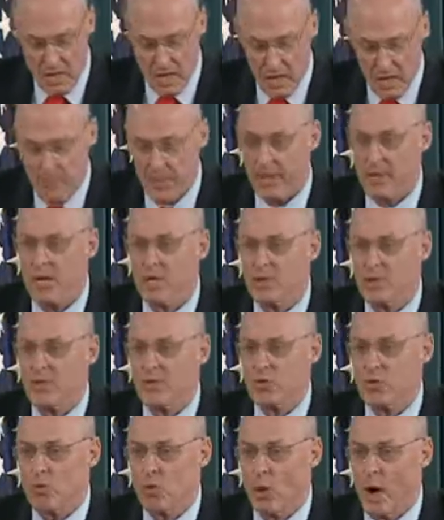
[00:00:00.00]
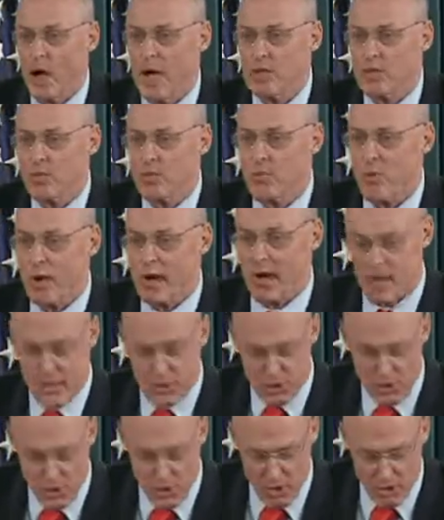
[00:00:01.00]
Because of this widespread
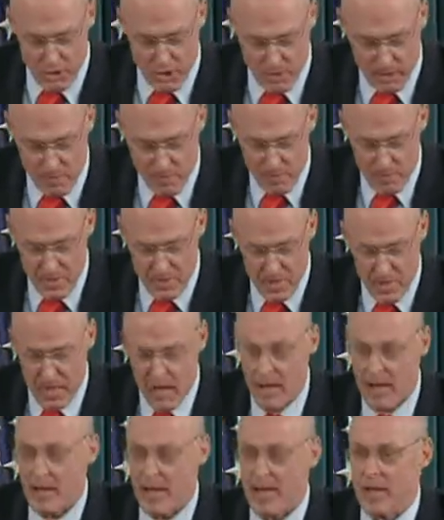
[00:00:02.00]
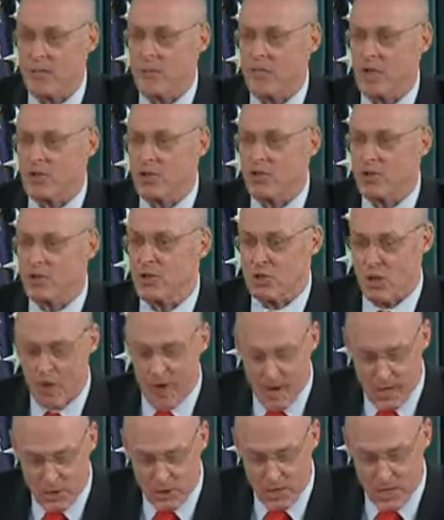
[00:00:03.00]
uncertainty, investors are
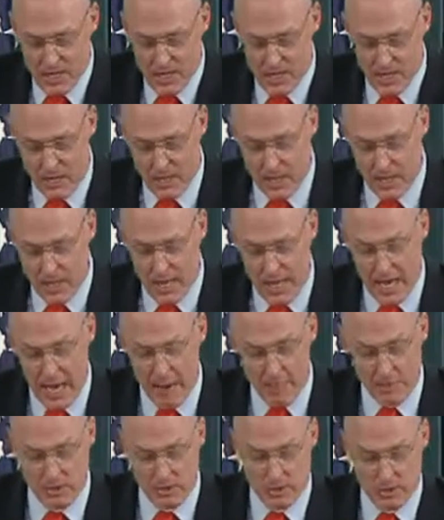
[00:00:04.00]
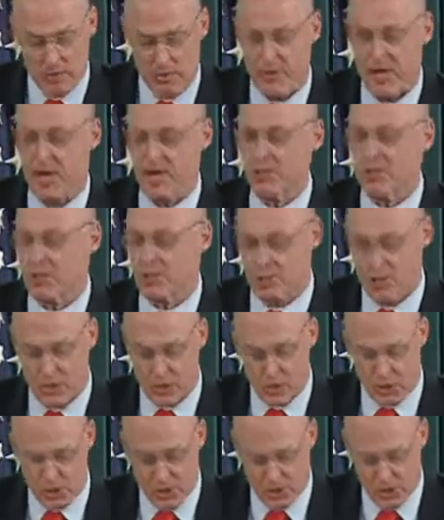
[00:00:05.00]
hesitant to commit capital to financial
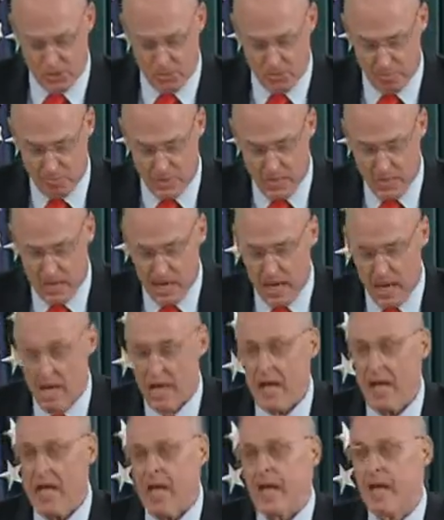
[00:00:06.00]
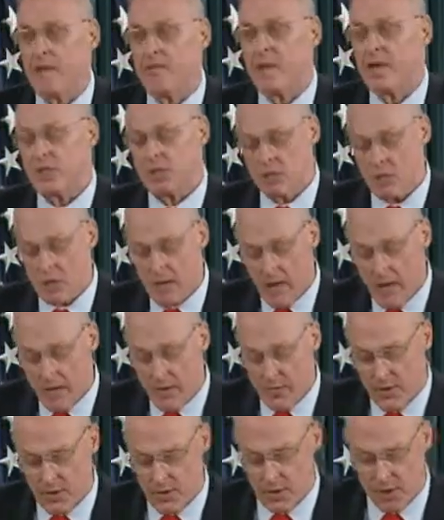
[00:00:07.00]
institutions. Investor
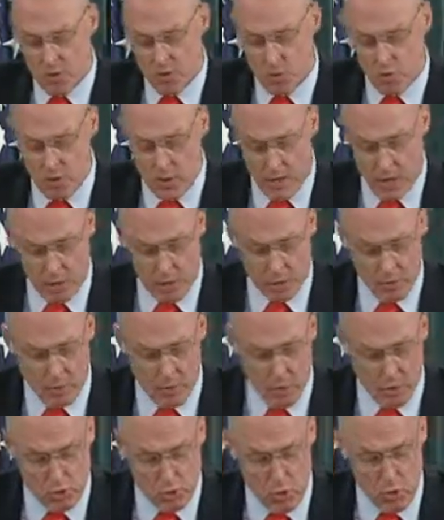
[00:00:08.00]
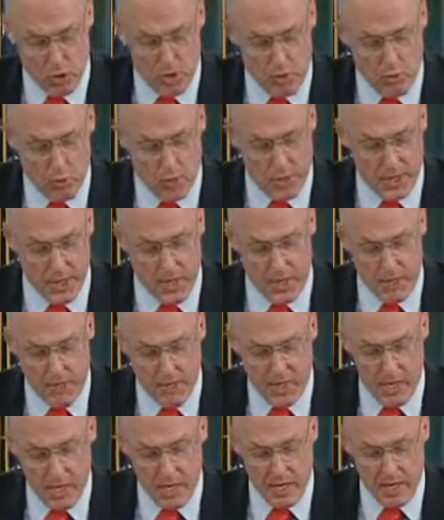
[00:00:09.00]
confidence is critical to restore liquidity
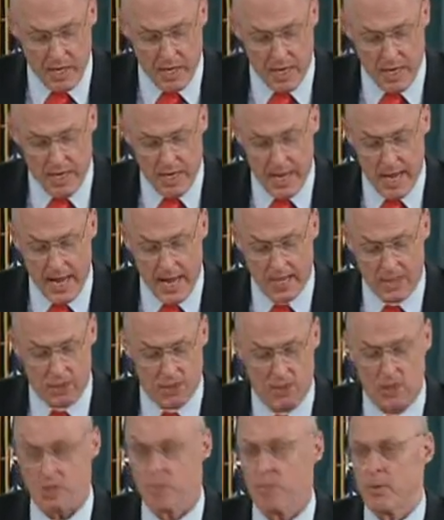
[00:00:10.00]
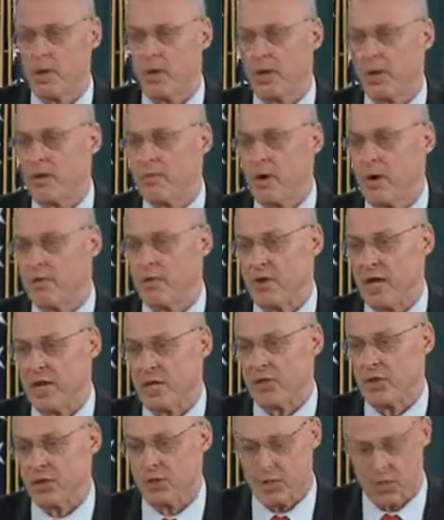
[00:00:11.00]
and enhance the stability of our
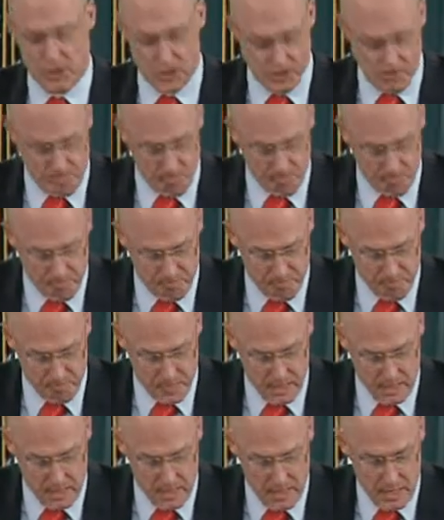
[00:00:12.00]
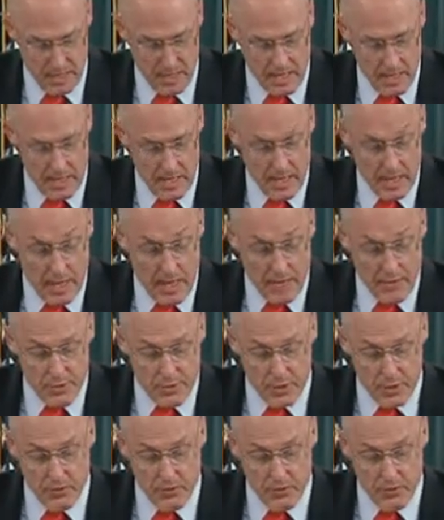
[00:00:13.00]
financial system. This